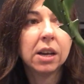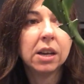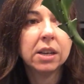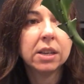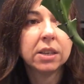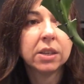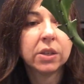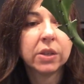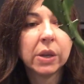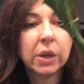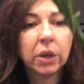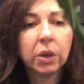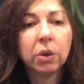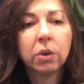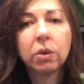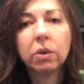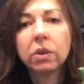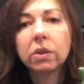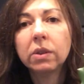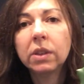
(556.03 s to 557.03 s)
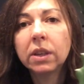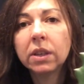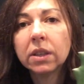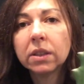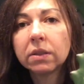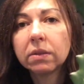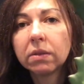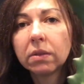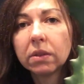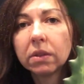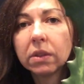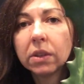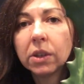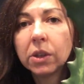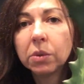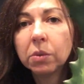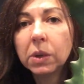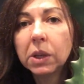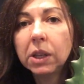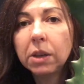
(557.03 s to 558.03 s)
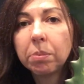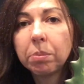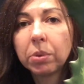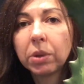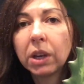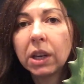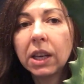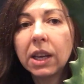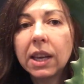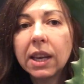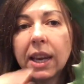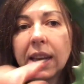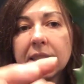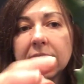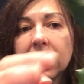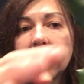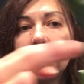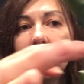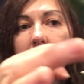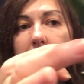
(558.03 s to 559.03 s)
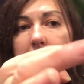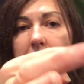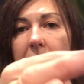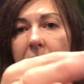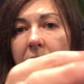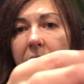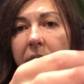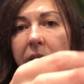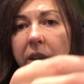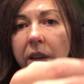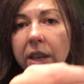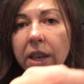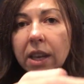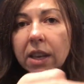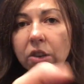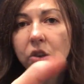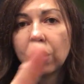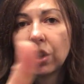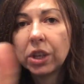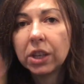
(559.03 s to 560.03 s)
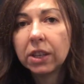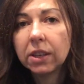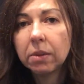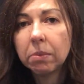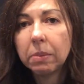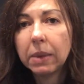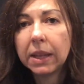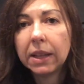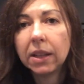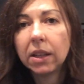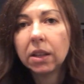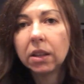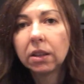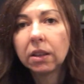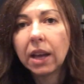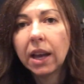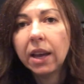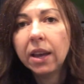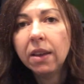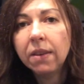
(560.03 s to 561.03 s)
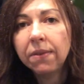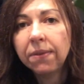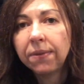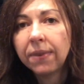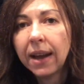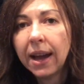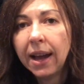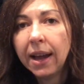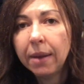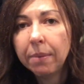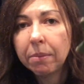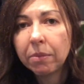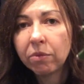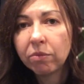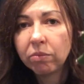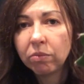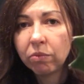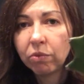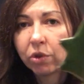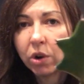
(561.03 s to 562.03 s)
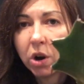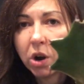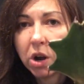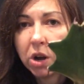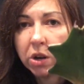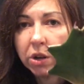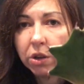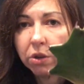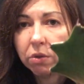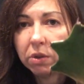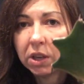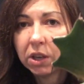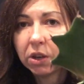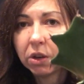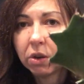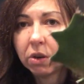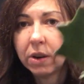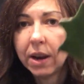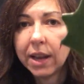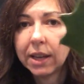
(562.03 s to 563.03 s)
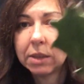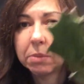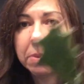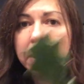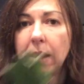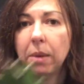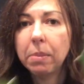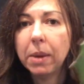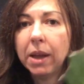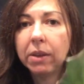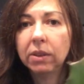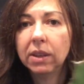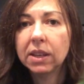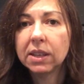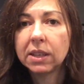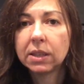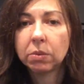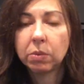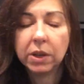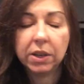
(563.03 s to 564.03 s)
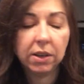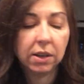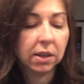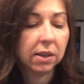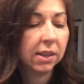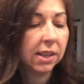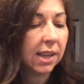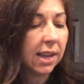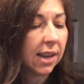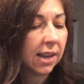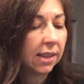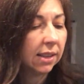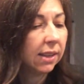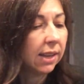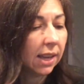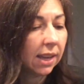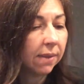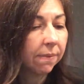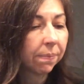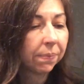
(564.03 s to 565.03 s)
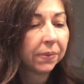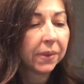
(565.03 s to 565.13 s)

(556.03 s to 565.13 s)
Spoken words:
So they're really pretty. Has a little bit of variegation in the middle. If I'm wrong, you can correct me about this one, the ID.